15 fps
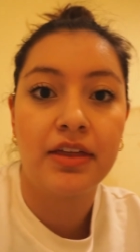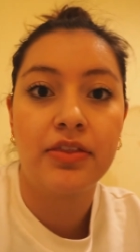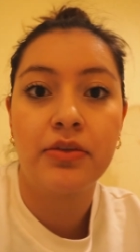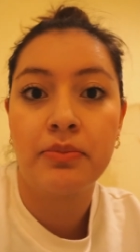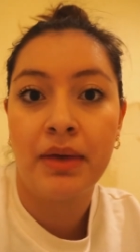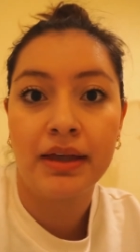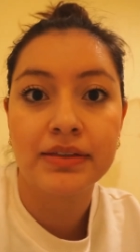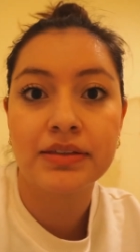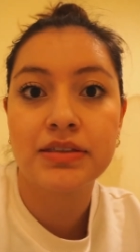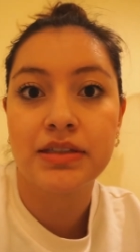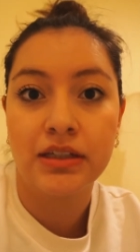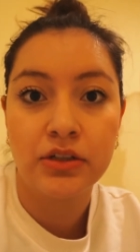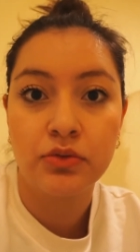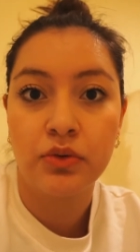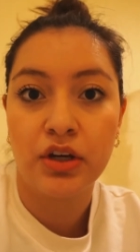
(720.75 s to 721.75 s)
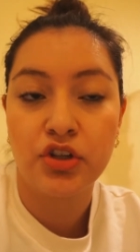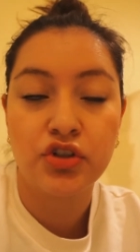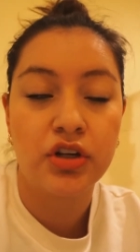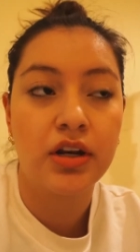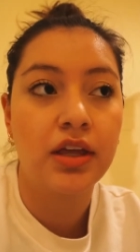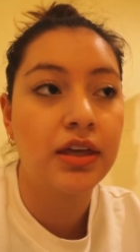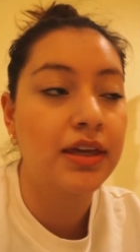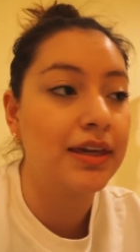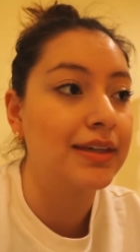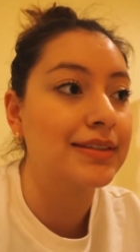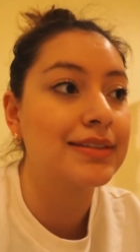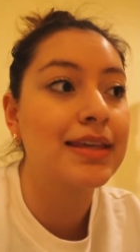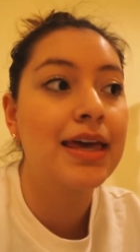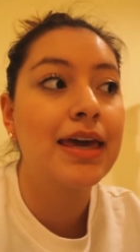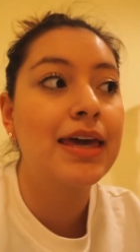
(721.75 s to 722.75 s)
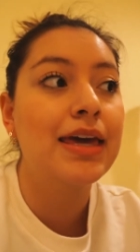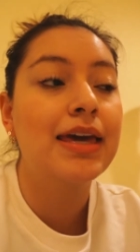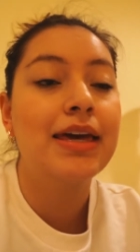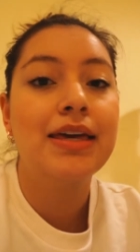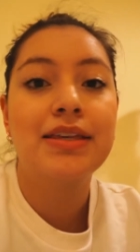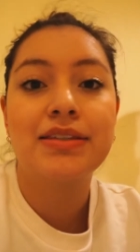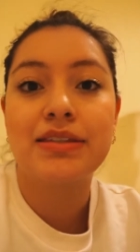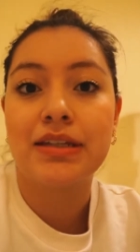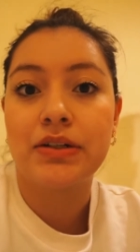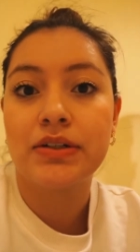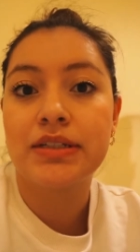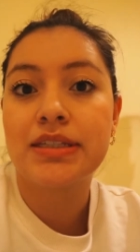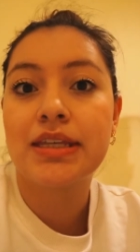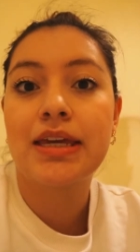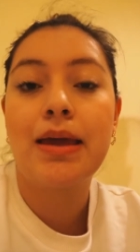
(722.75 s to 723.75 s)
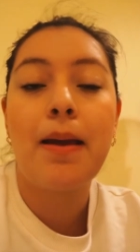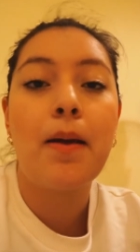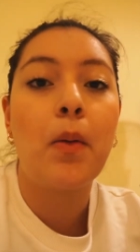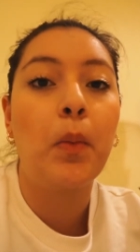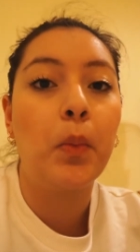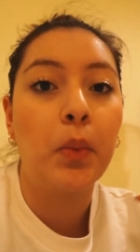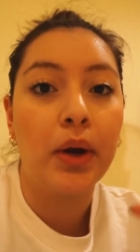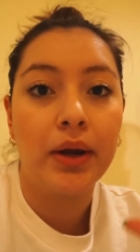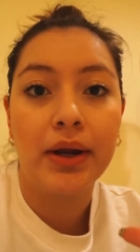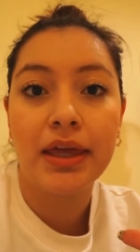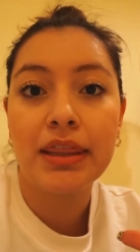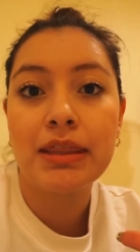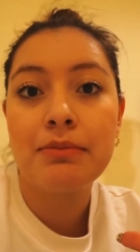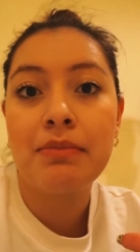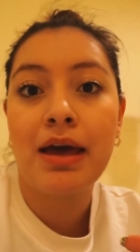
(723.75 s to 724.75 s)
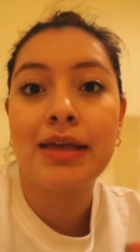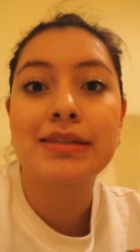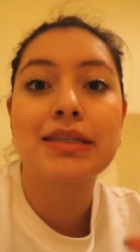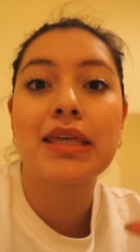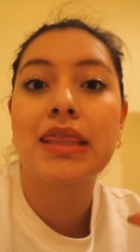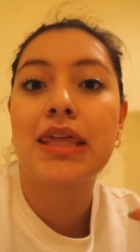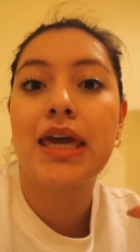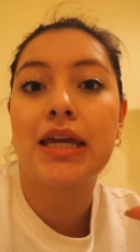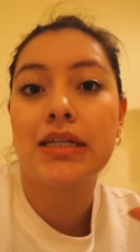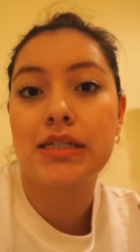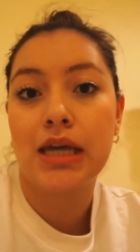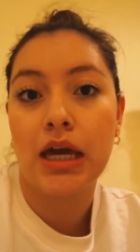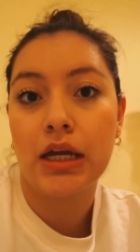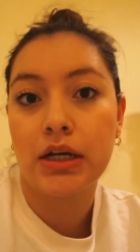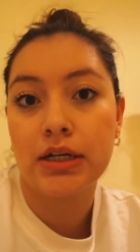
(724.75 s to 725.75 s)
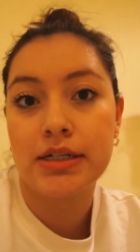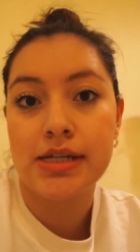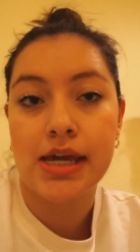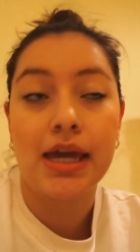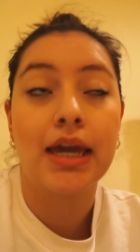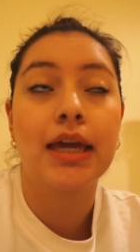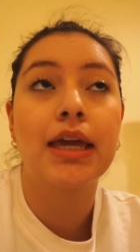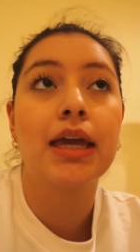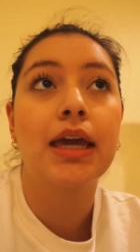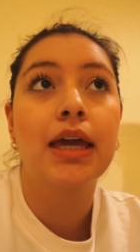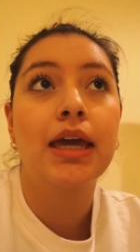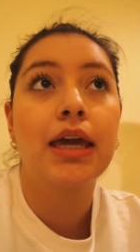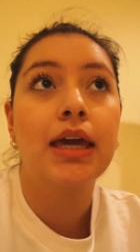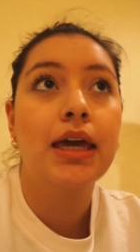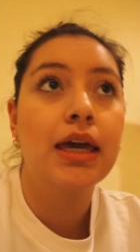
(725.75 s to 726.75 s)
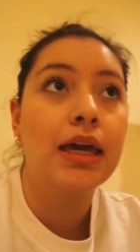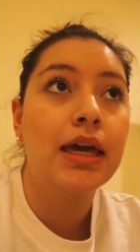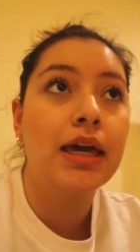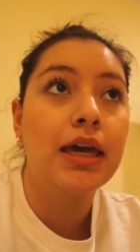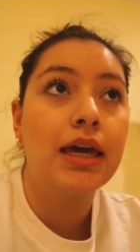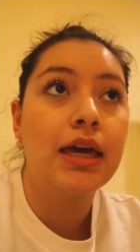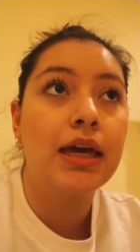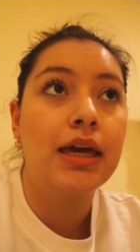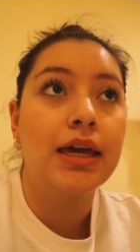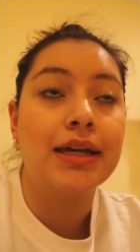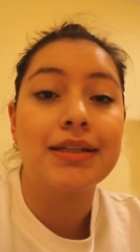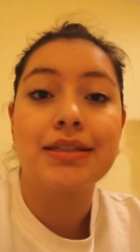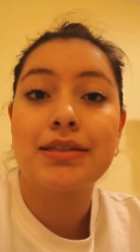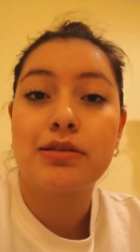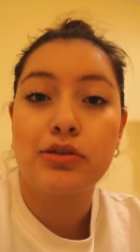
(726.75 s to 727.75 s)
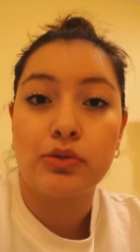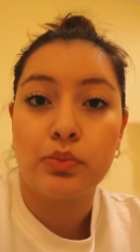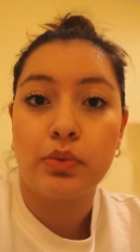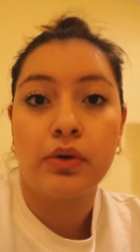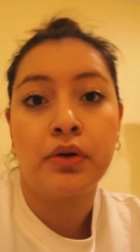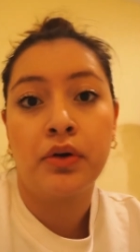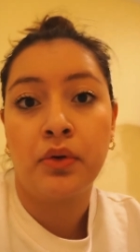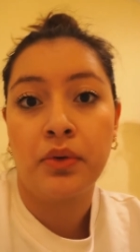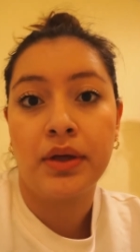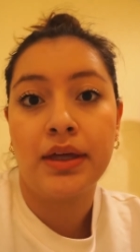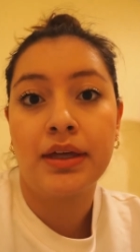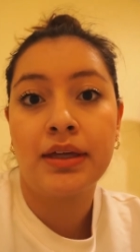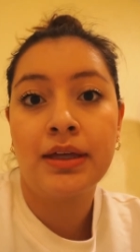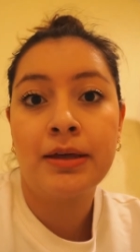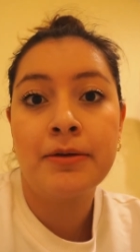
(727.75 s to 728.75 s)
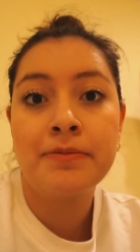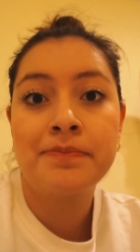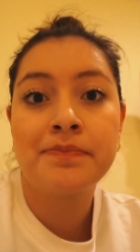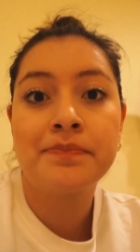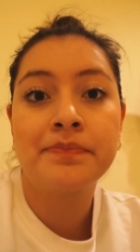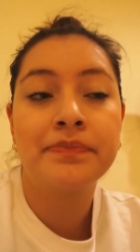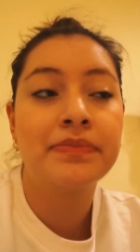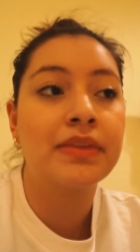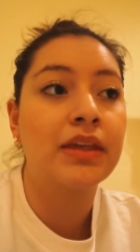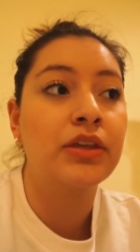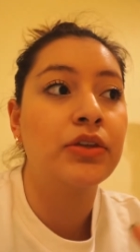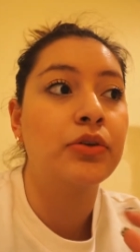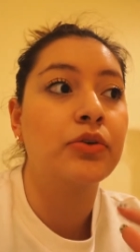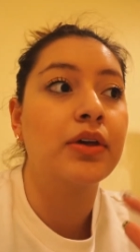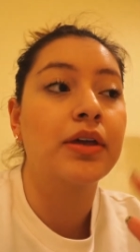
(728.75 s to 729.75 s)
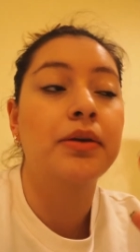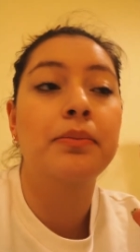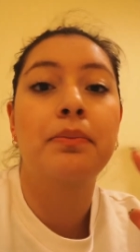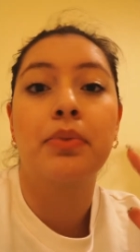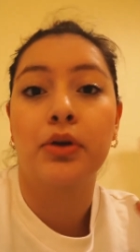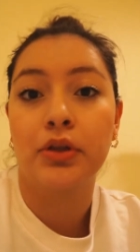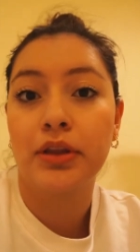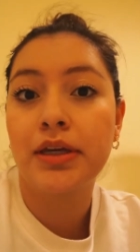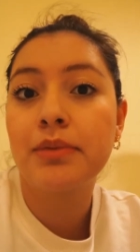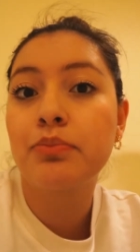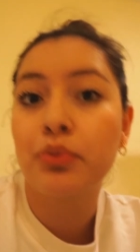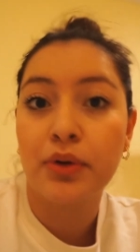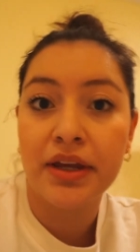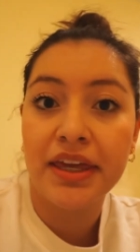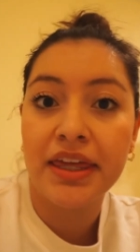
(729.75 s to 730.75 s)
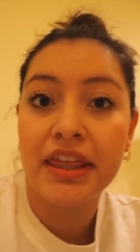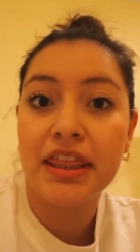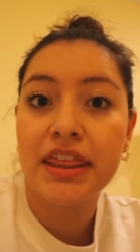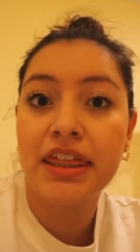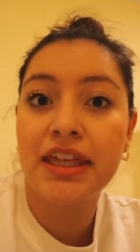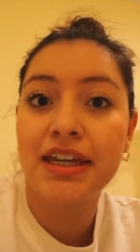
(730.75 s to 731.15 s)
at the mask situation because seriously wearing the mask the entire day it's super annoying you can barely breathe